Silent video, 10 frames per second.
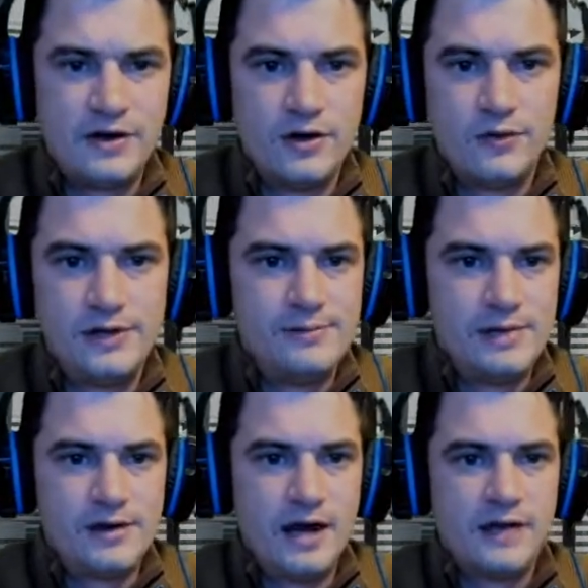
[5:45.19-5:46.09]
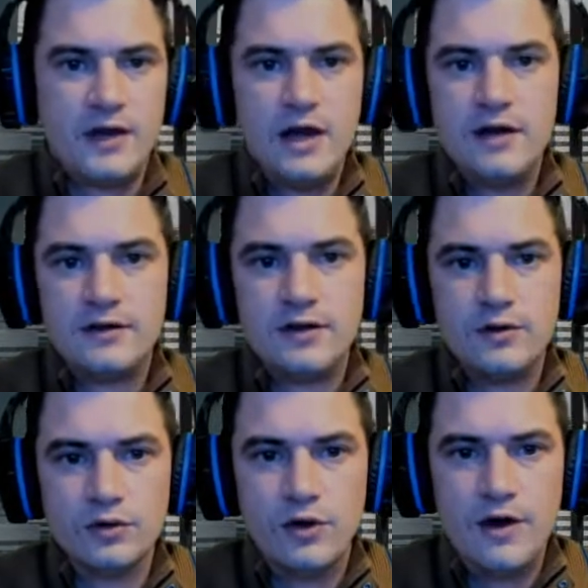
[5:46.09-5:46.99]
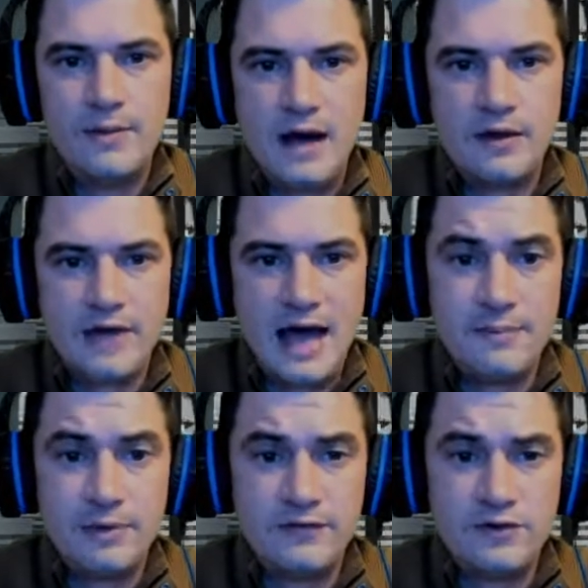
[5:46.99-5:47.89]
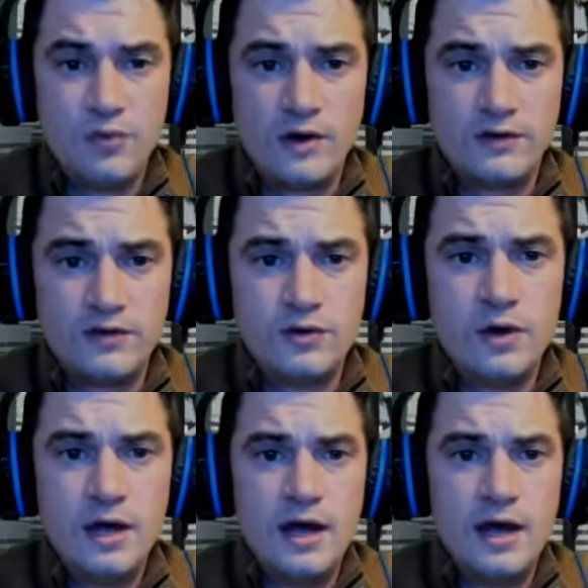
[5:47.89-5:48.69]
You don't need me or us to learn about that. But if you want to